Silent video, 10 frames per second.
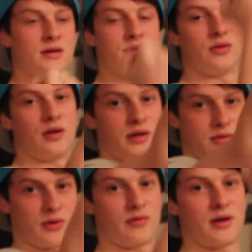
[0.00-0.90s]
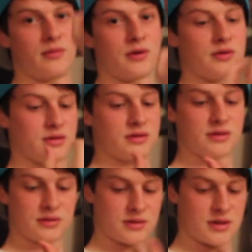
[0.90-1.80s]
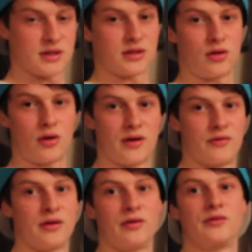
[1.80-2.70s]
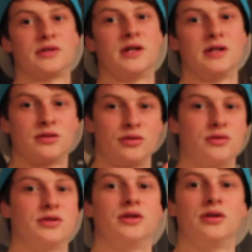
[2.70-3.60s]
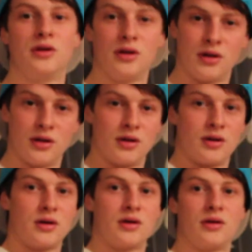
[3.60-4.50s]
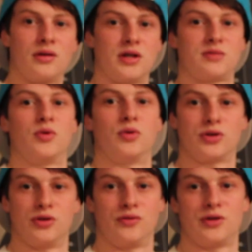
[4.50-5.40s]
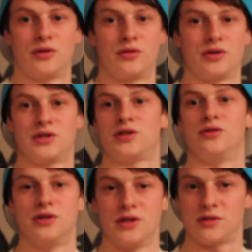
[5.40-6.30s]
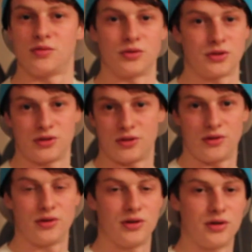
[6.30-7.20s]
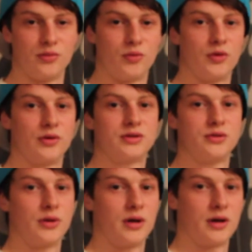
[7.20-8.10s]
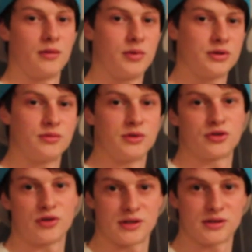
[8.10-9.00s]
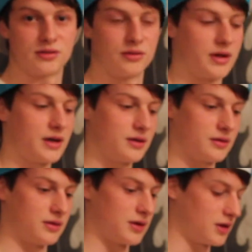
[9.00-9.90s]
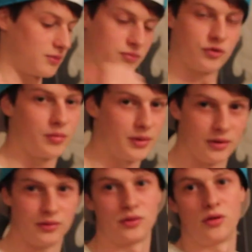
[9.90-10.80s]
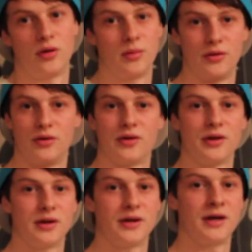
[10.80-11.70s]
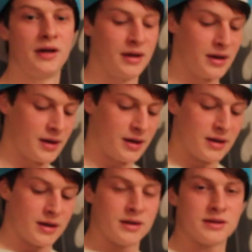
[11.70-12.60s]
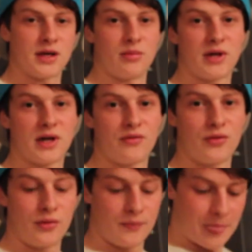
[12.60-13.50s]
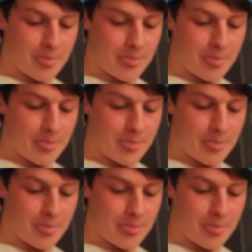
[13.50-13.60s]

doing it this way around, because it is a lot heavier, and obviously it's not using this portion of your shoulder, it's just using this portion, so you don't want to put too much stress on that and end up dropping it on your collarbone or anything like that. So yeah, be careful.